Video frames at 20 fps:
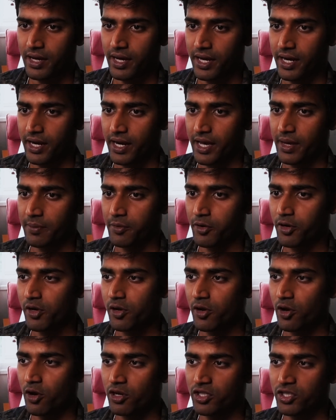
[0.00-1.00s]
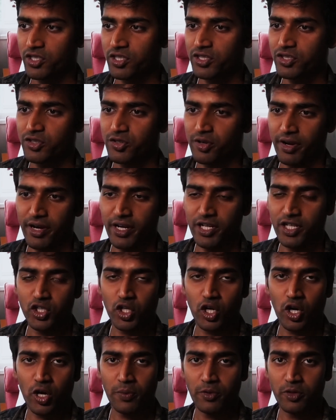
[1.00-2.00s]
And I'm going to launch this
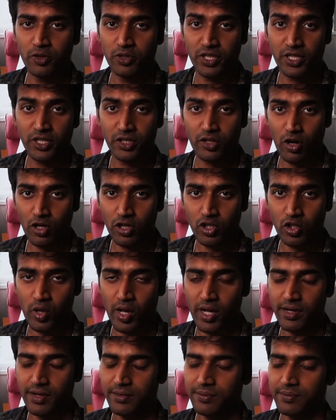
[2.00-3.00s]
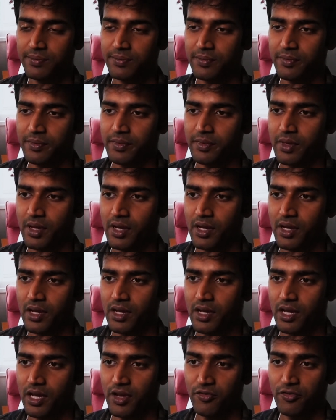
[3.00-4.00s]
training job using TorchRun.
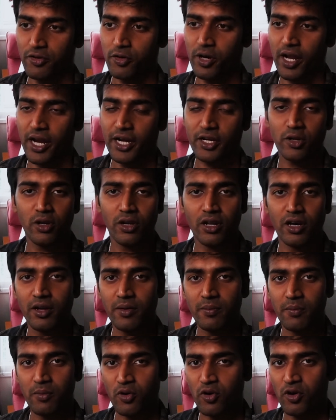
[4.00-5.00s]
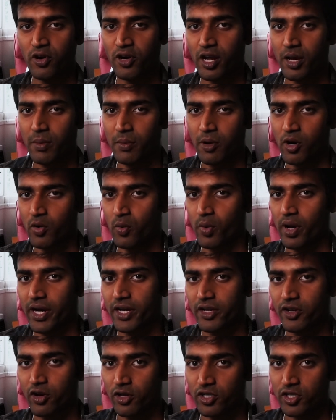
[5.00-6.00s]
If you'd like to learn more about
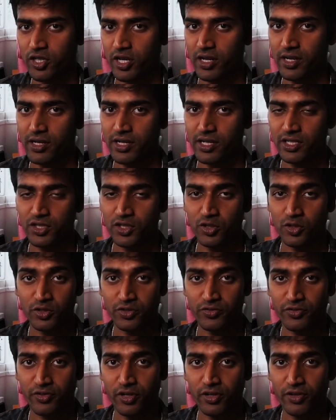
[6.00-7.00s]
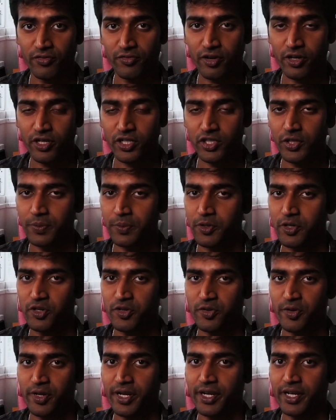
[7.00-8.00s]
why TorchRun is useful for
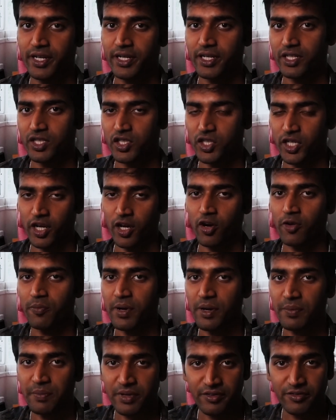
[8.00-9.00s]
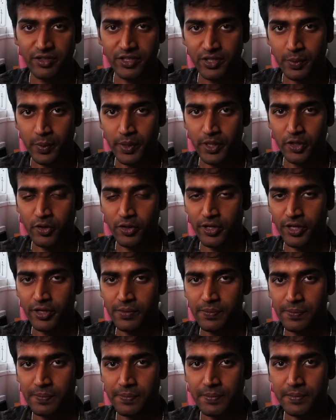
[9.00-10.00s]
distributed training, check out my previous video
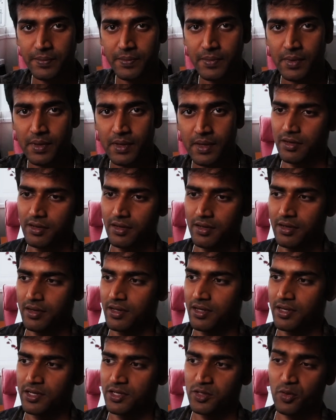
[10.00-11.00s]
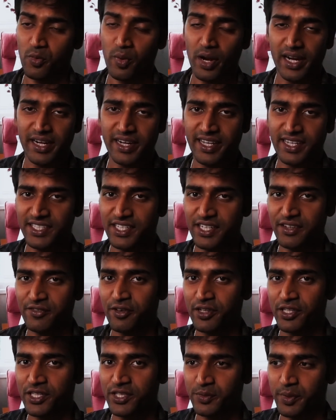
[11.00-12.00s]
here. So while
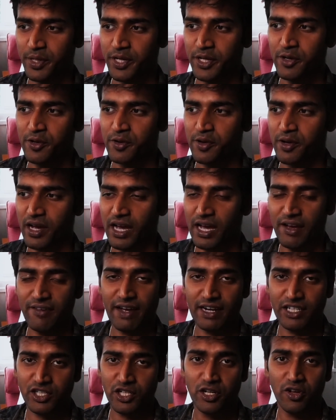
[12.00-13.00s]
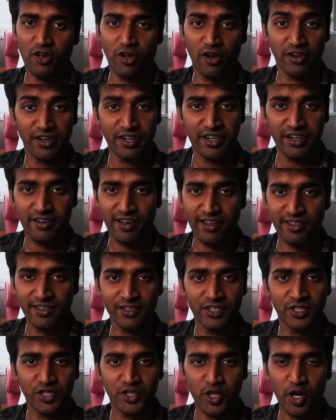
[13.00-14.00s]
testing for this video, I've actually already
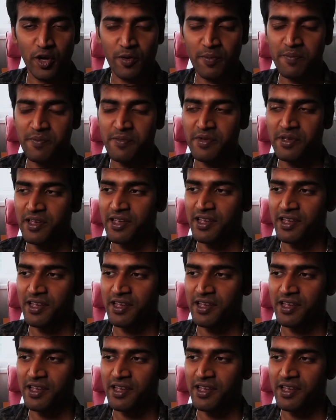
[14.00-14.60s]
run this job